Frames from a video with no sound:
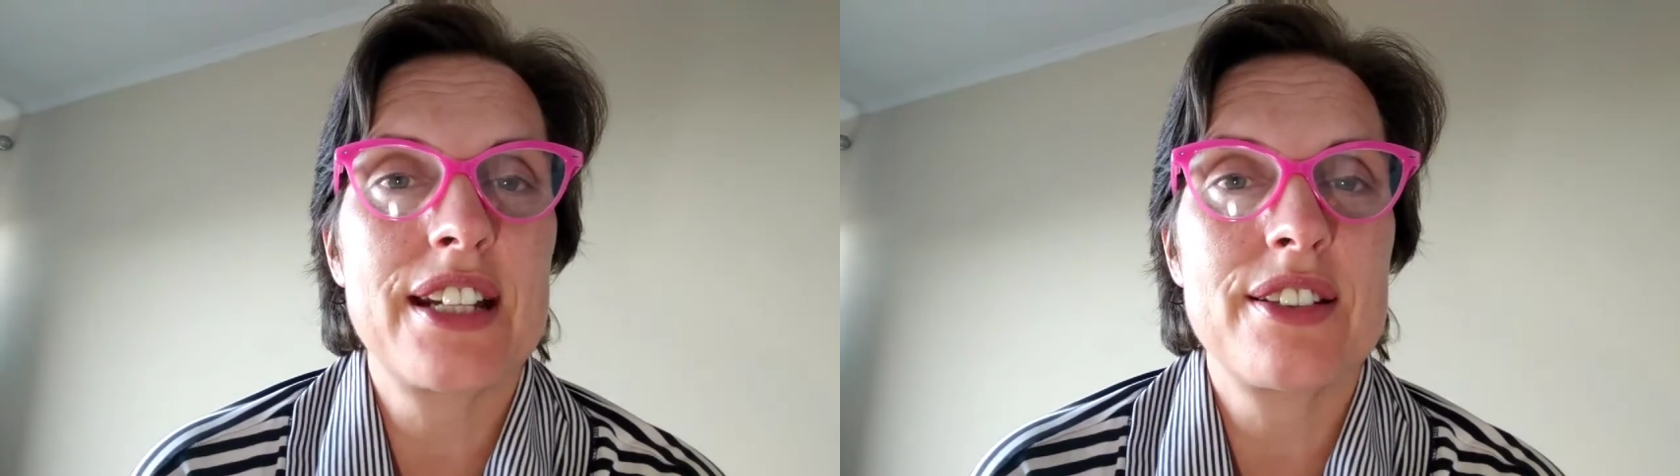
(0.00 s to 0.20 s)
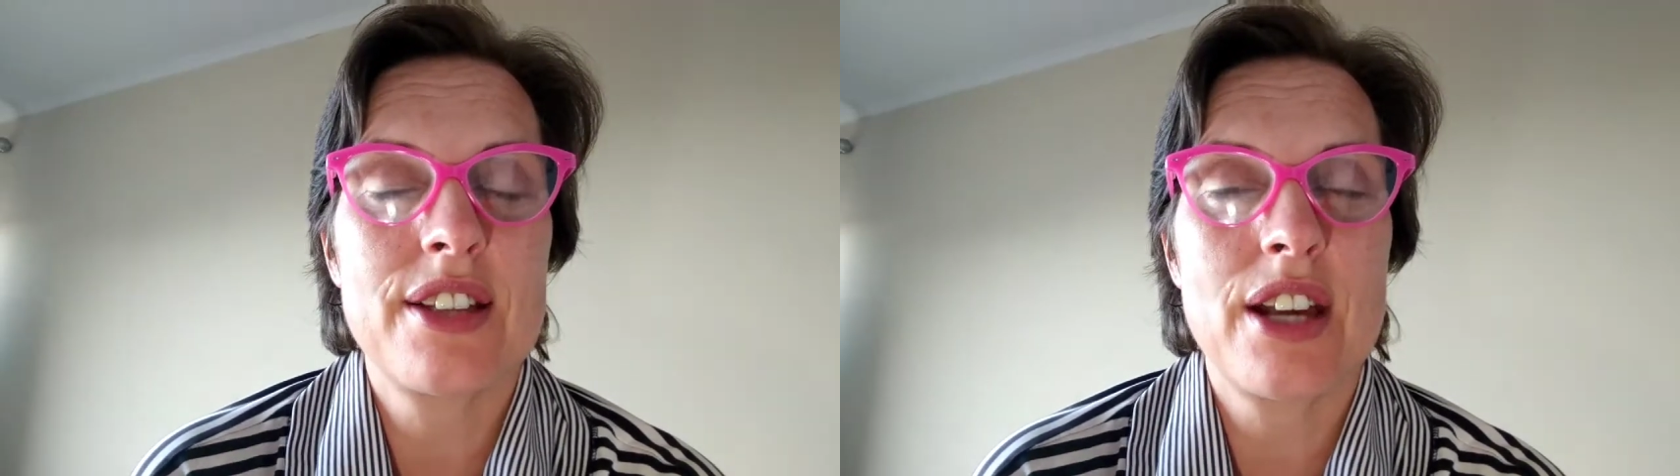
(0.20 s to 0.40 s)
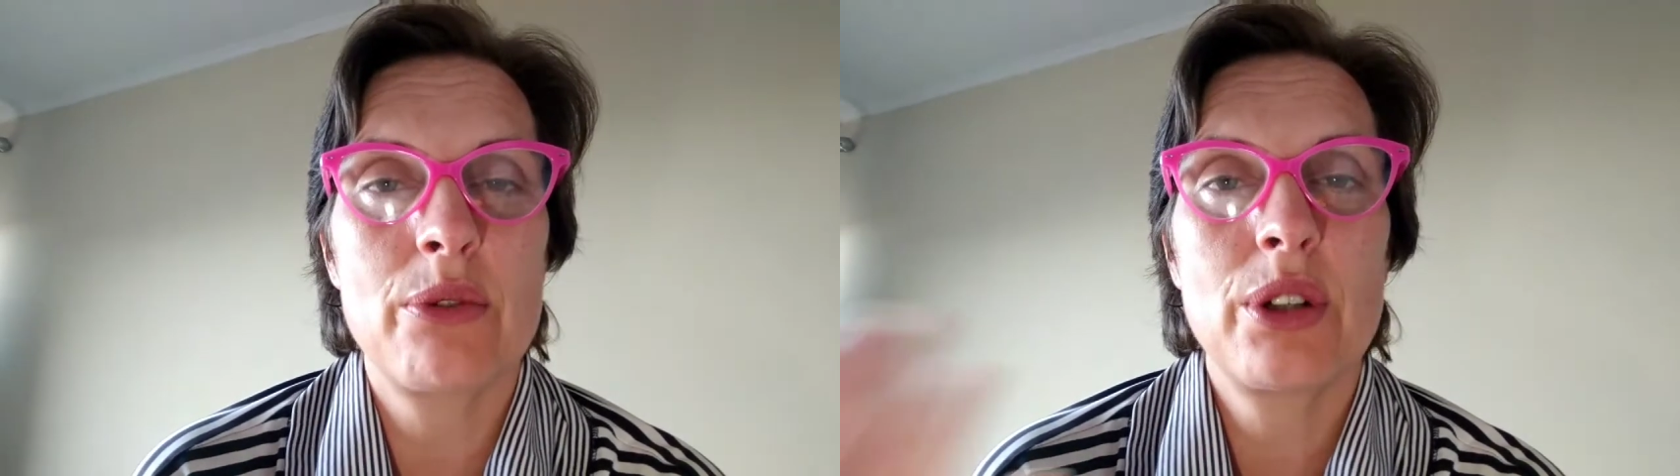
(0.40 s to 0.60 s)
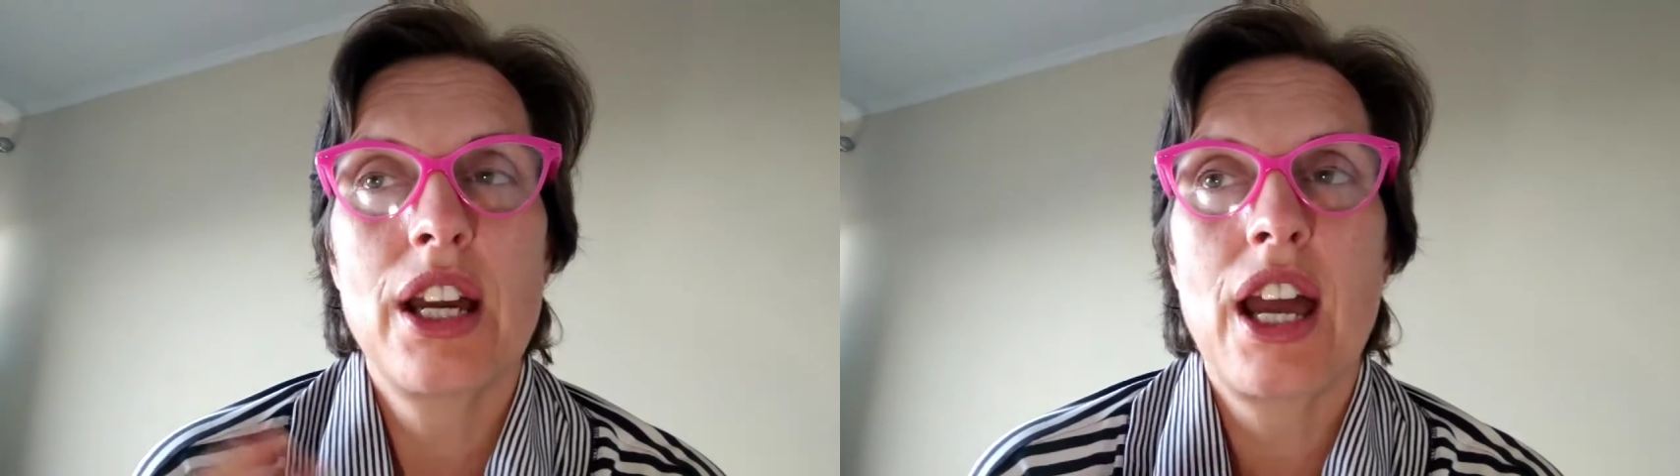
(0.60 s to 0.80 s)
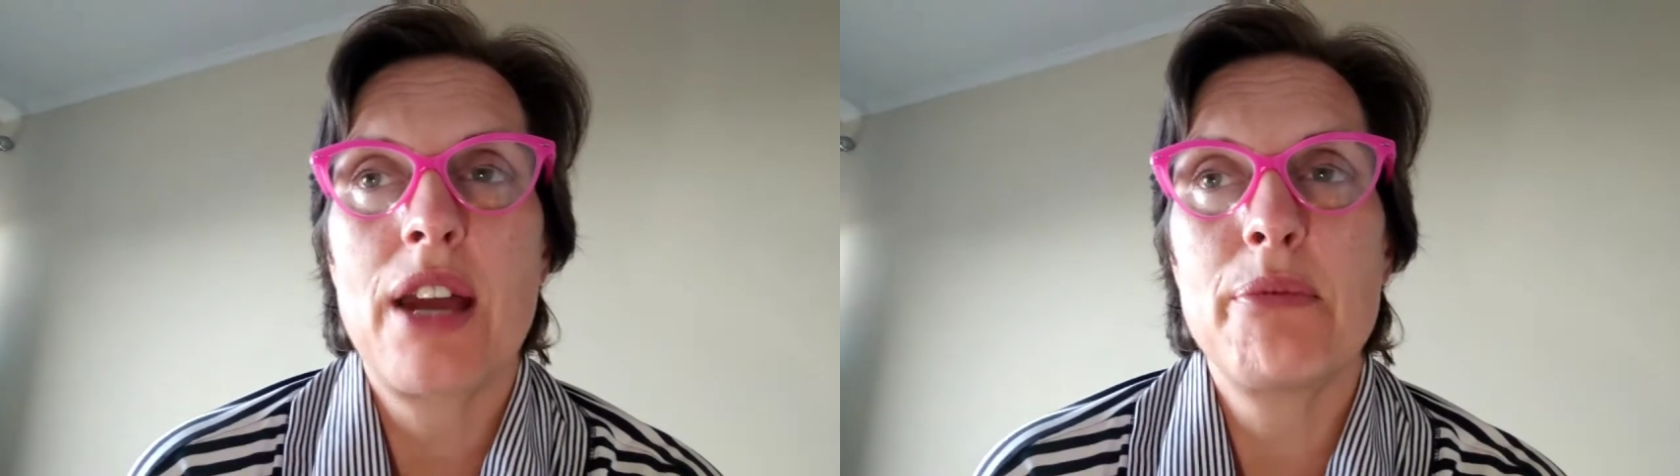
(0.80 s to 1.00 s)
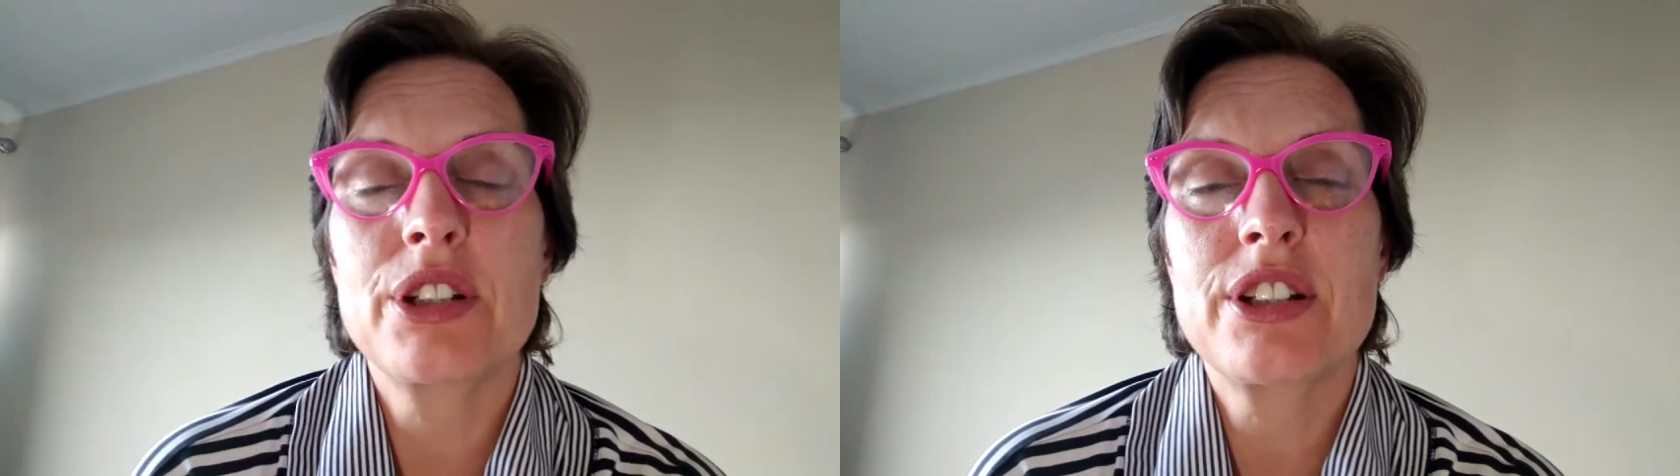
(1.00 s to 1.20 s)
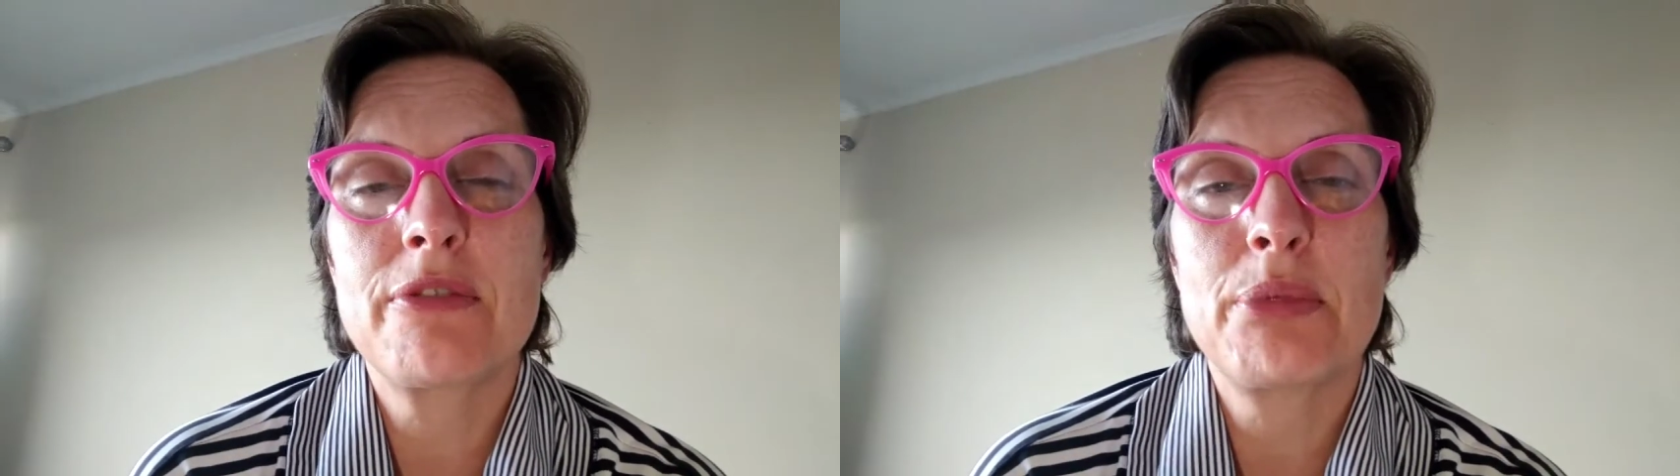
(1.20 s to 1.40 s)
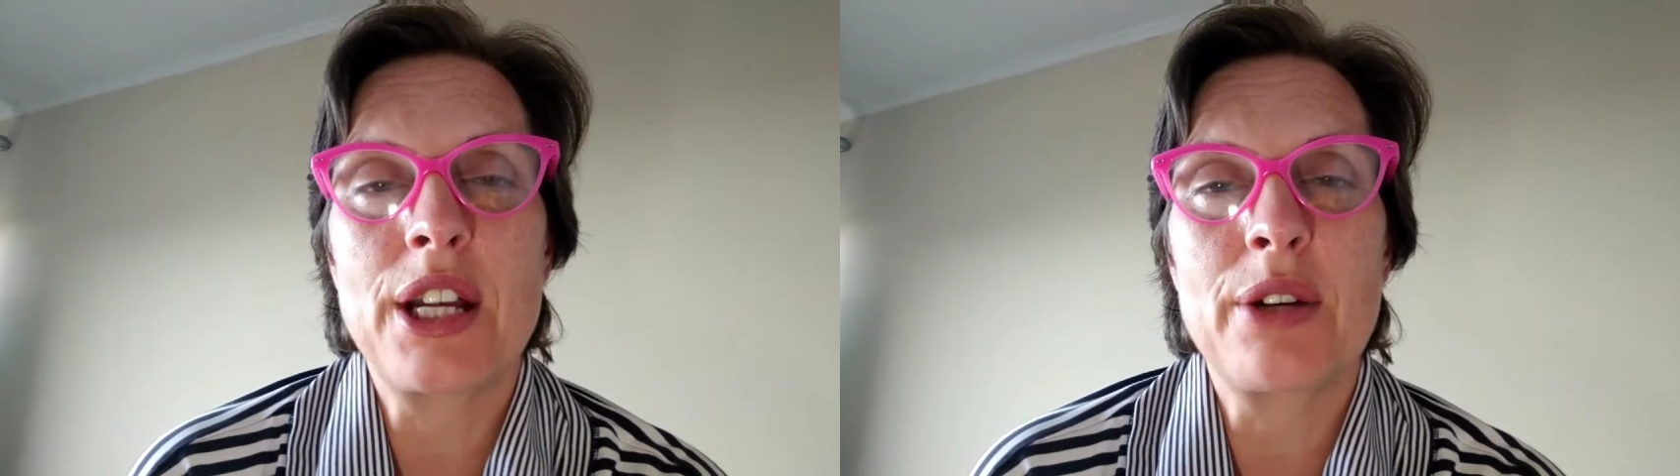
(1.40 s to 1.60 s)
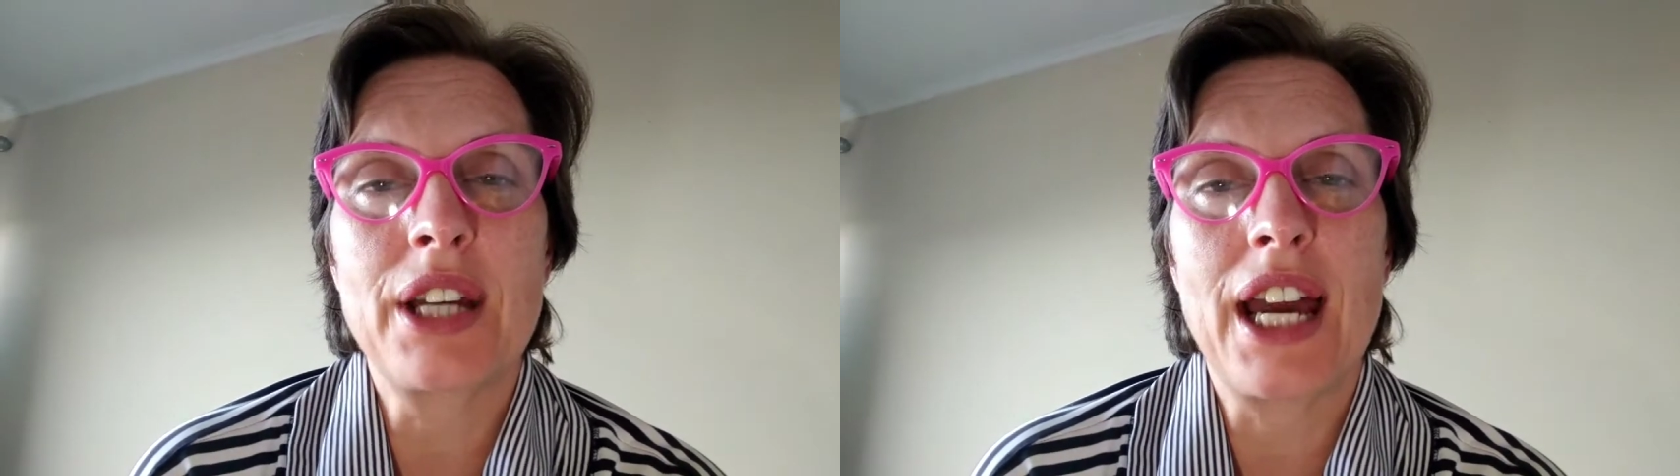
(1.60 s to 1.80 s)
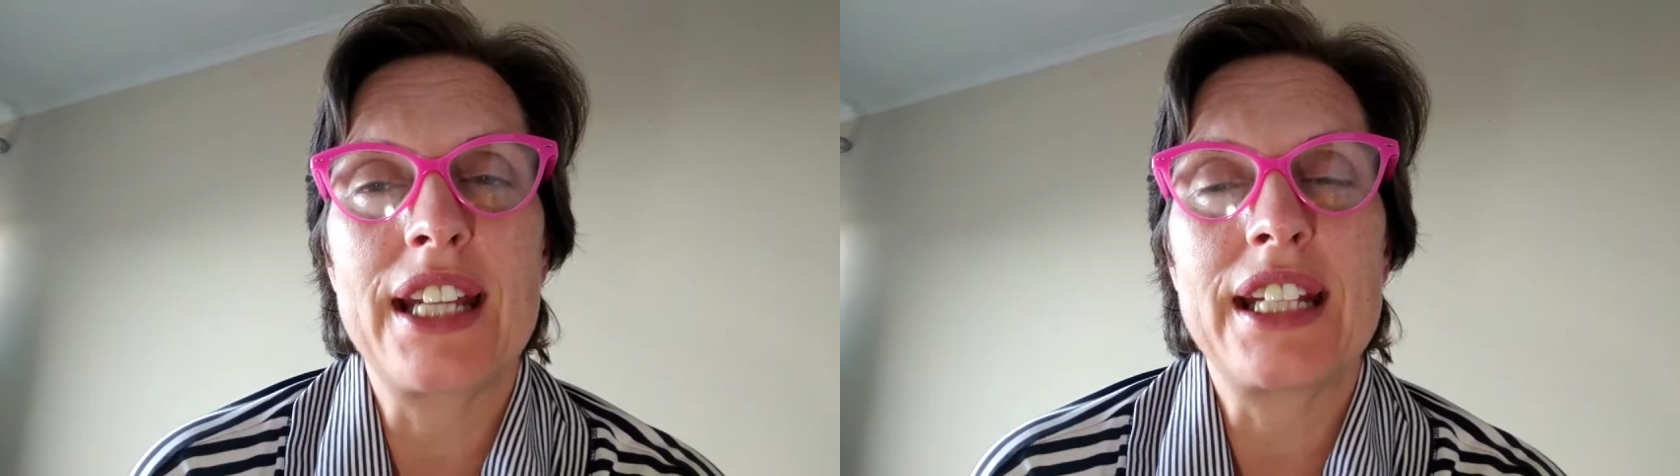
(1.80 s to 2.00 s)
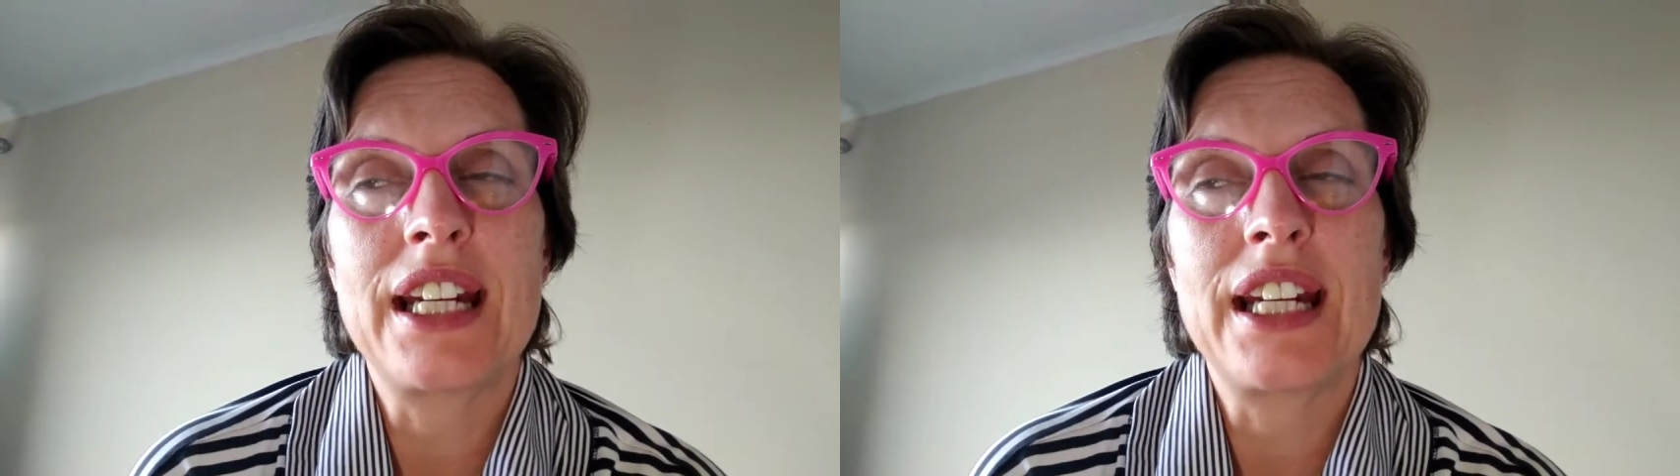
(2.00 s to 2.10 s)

so it must have been okay.